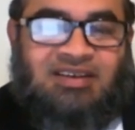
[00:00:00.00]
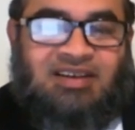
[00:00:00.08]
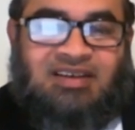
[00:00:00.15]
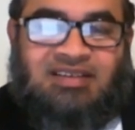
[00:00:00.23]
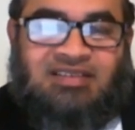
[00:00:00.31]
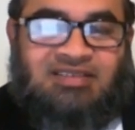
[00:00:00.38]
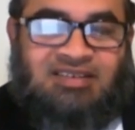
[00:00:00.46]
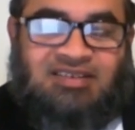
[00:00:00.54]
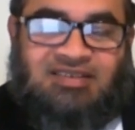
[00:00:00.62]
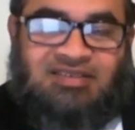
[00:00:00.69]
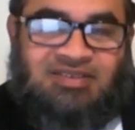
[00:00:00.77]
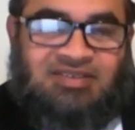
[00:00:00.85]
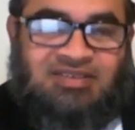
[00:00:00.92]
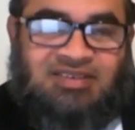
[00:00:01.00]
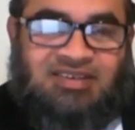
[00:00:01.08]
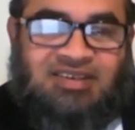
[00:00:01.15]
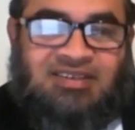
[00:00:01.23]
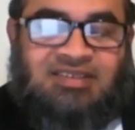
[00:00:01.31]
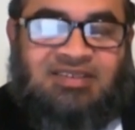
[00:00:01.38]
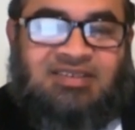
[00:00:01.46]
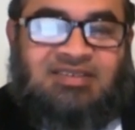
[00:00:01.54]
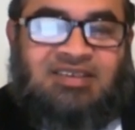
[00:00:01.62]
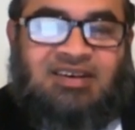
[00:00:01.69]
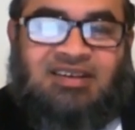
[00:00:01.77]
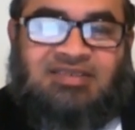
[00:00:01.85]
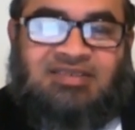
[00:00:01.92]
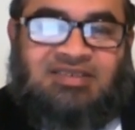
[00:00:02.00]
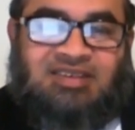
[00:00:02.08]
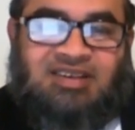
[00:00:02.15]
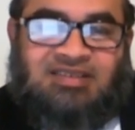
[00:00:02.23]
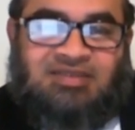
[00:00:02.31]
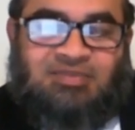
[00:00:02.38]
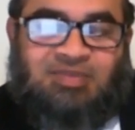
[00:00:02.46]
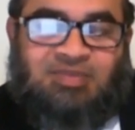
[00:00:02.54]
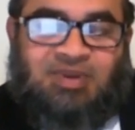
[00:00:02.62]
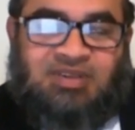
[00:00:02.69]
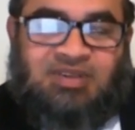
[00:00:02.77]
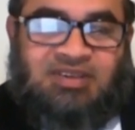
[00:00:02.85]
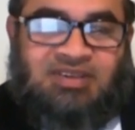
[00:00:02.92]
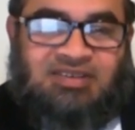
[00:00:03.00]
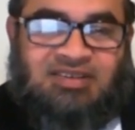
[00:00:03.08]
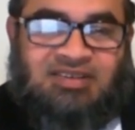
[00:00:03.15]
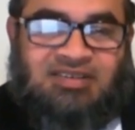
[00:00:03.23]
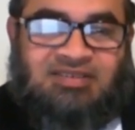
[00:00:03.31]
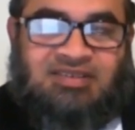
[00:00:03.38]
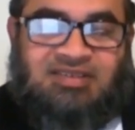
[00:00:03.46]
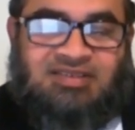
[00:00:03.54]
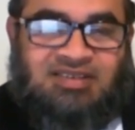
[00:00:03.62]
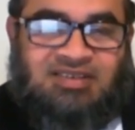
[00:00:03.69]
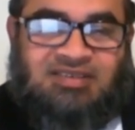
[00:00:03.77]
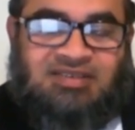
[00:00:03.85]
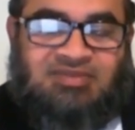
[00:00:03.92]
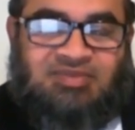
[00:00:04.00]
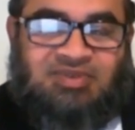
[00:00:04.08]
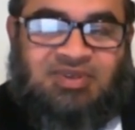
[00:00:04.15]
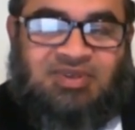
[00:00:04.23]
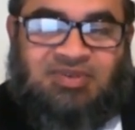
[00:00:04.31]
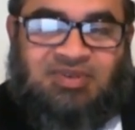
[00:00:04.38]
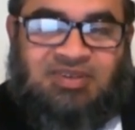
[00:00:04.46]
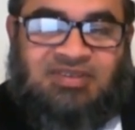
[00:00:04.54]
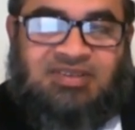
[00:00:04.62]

Laylatul Qadr. This is the last sons, brother and sisters and viewers.